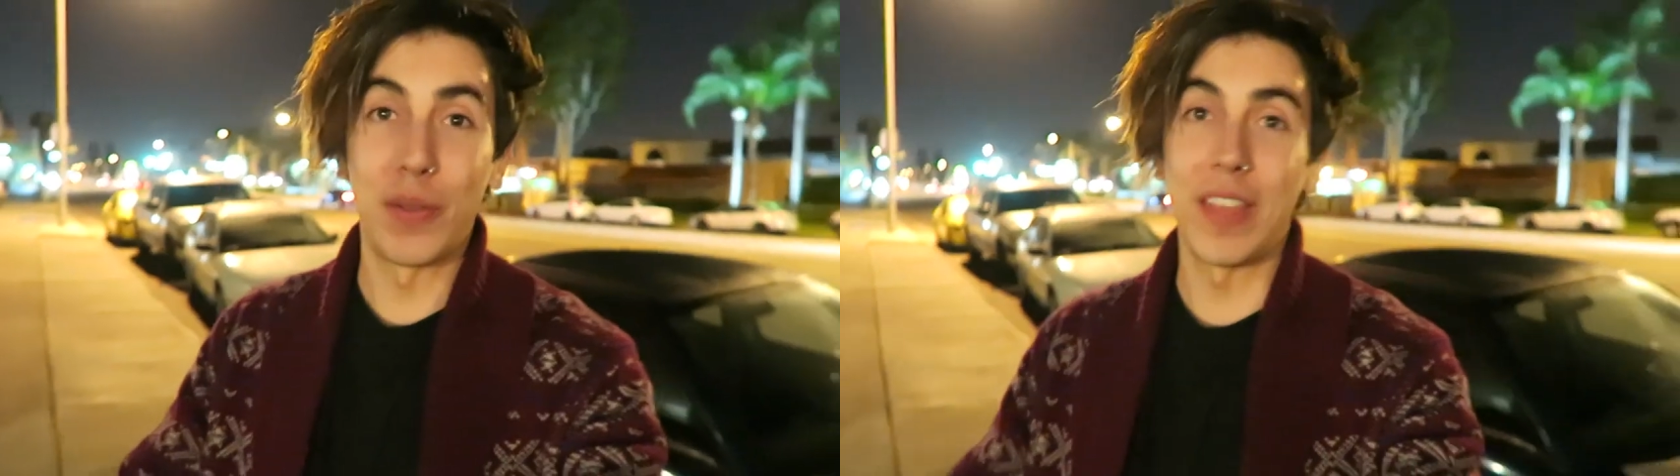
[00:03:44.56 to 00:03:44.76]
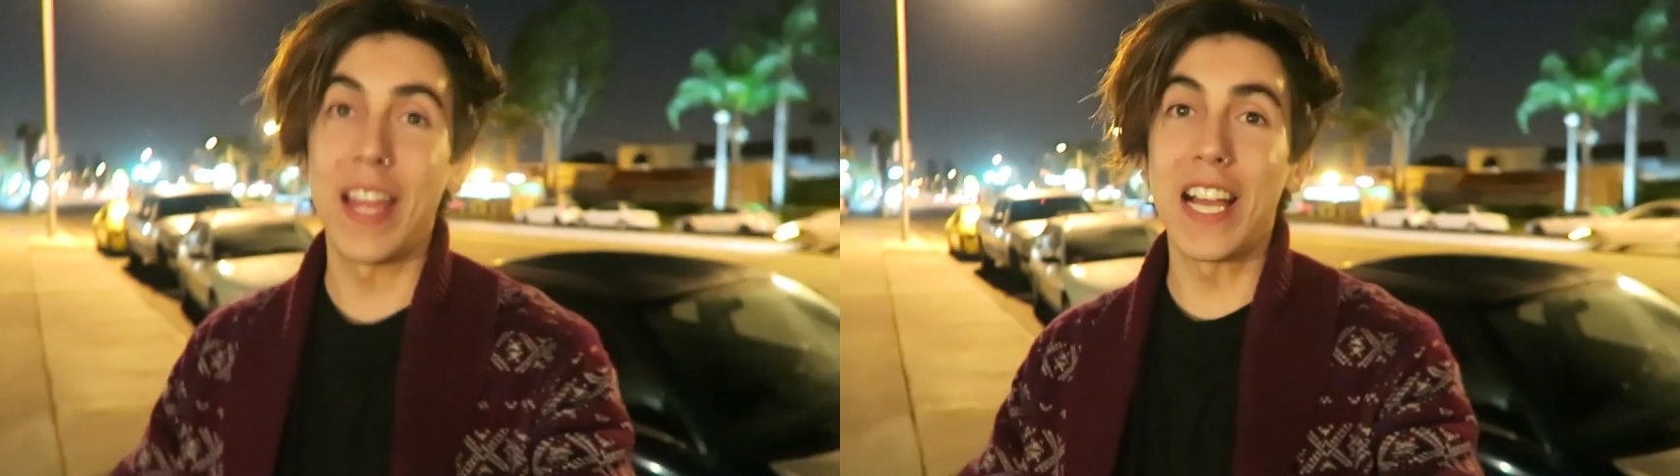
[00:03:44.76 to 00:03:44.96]

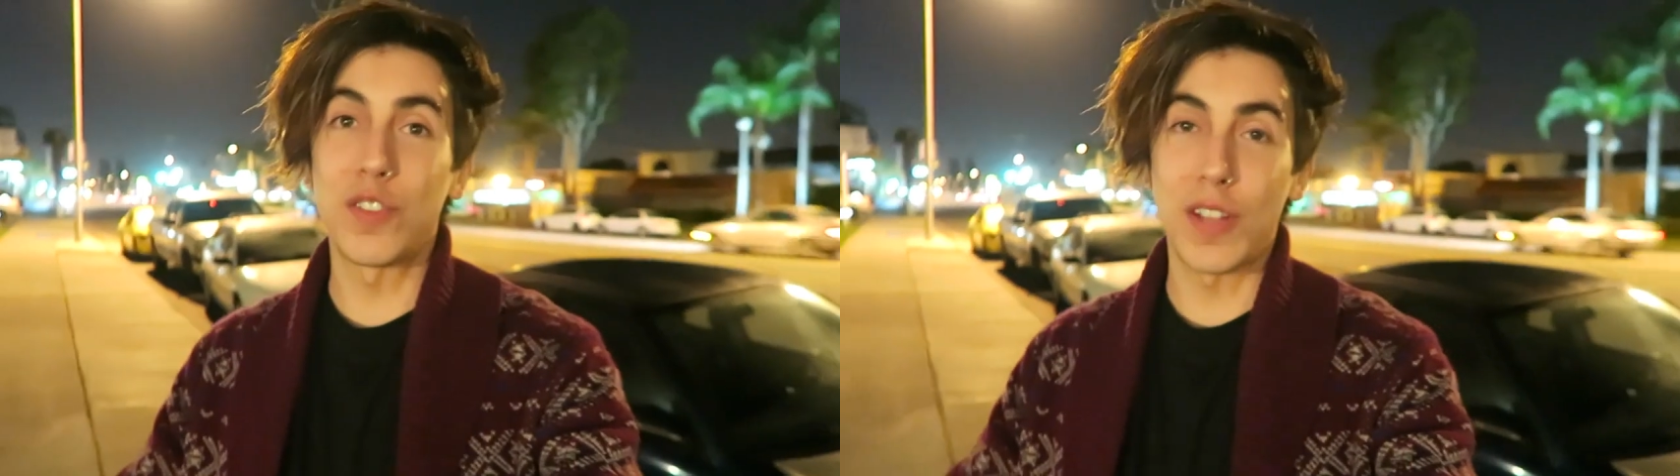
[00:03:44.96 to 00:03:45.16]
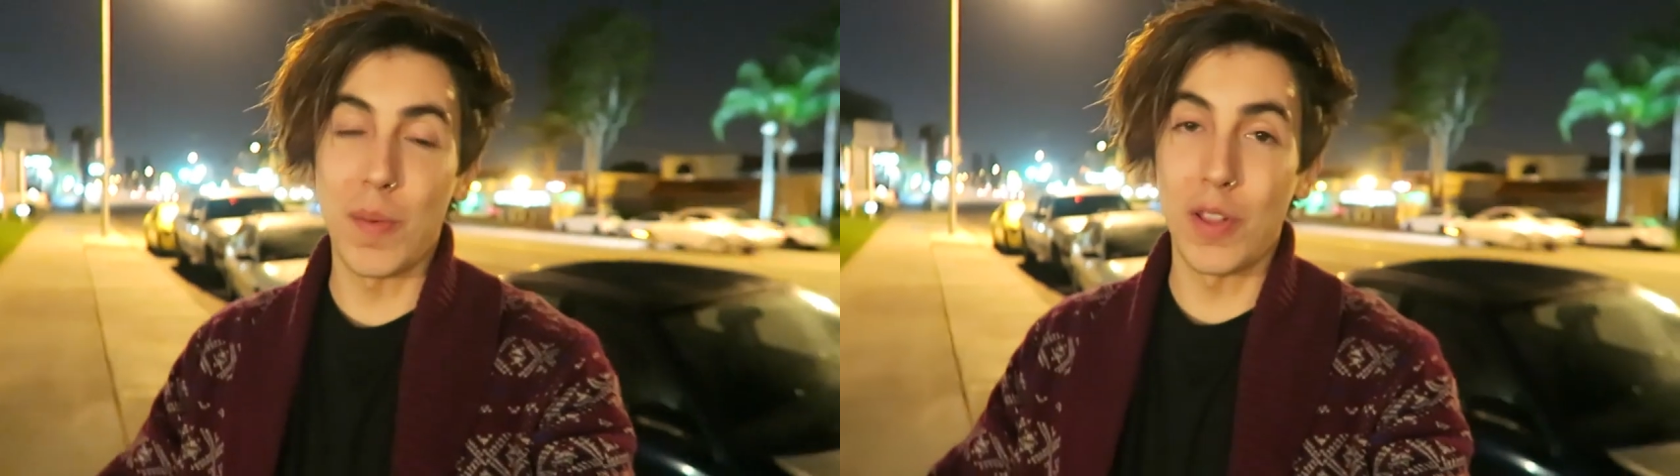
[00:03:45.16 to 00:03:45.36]
So thank you
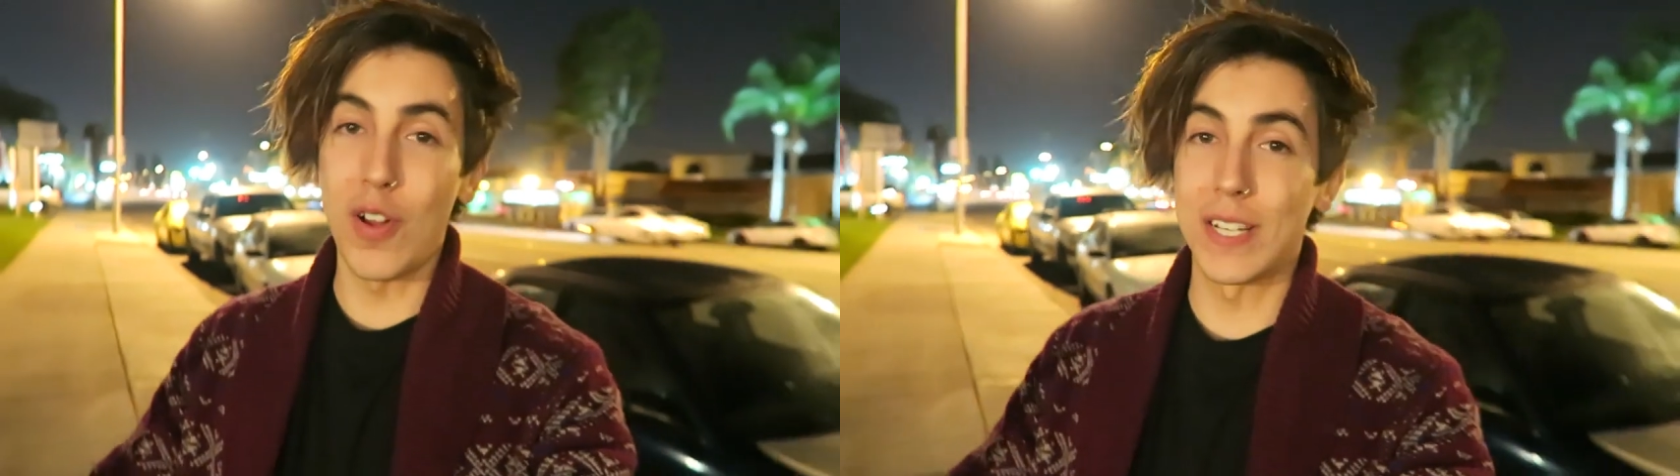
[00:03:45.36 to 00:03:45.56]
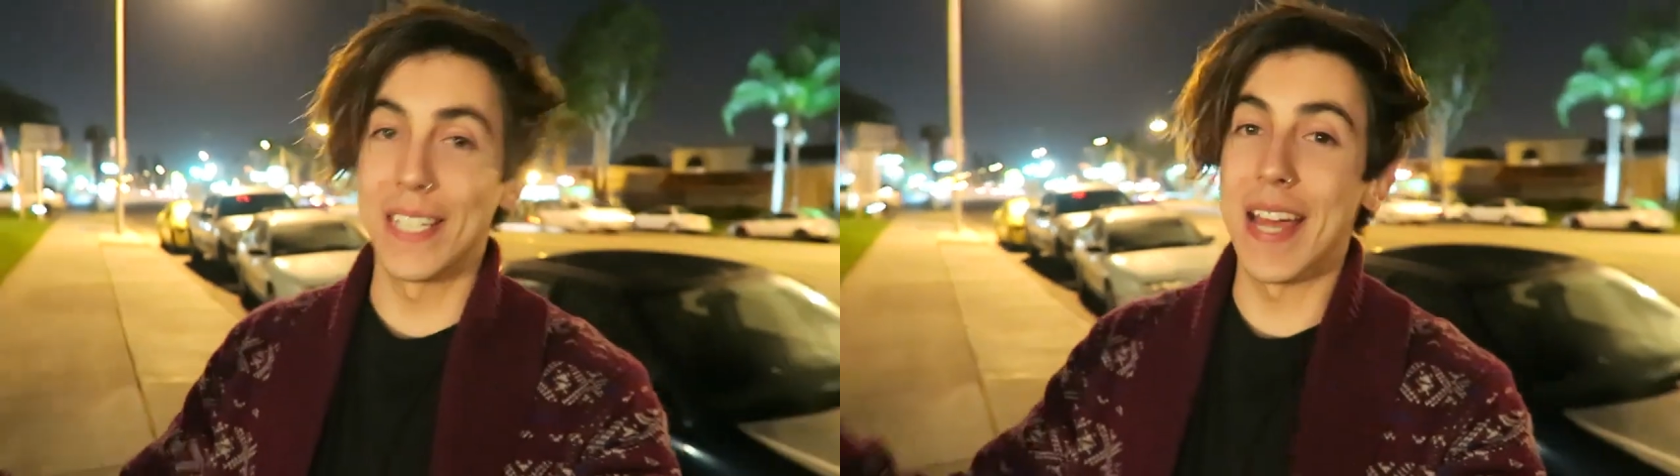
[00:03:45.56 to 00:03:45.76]
guys for coming
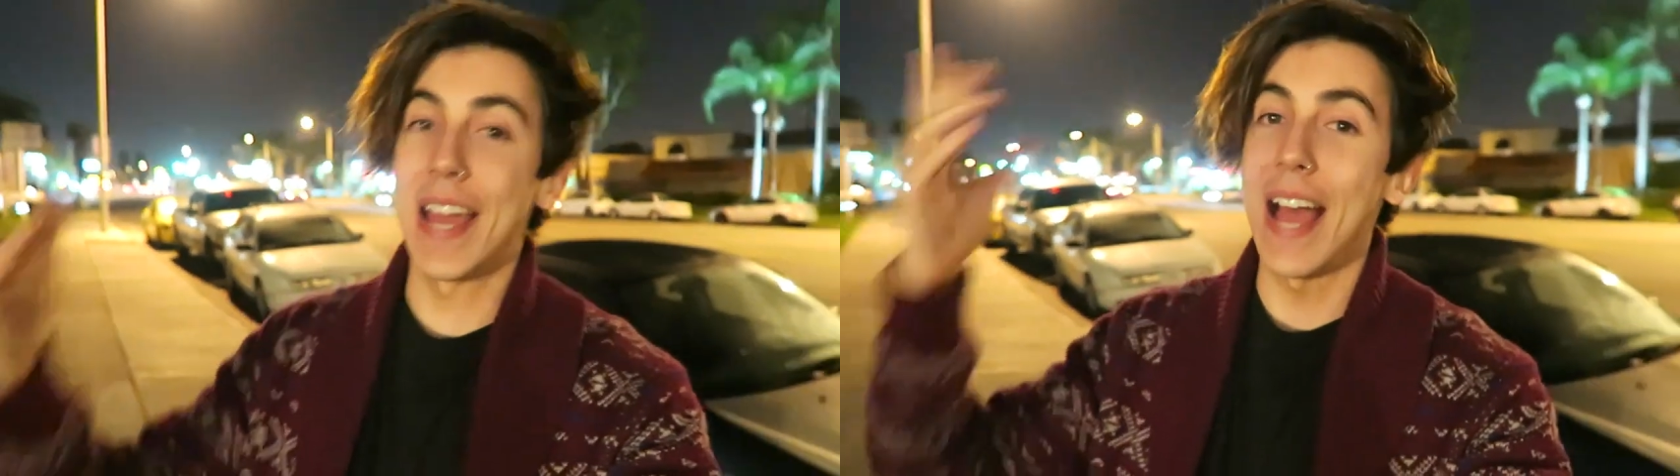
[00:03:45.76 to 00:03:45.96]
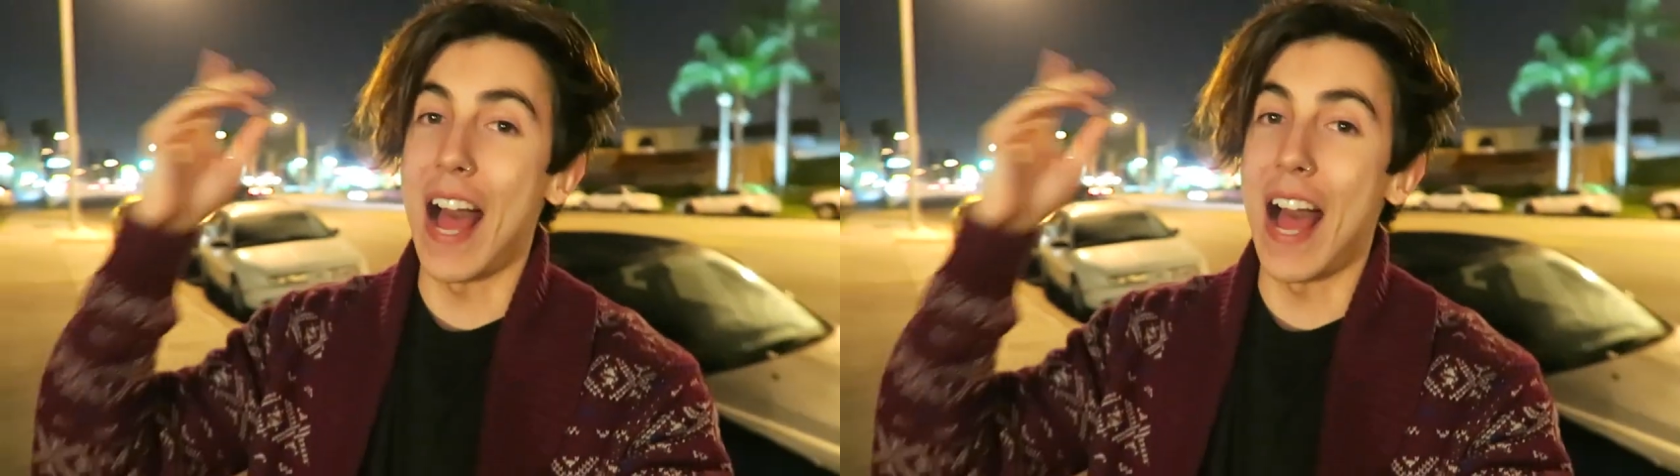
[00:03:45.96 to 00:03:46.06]
along today.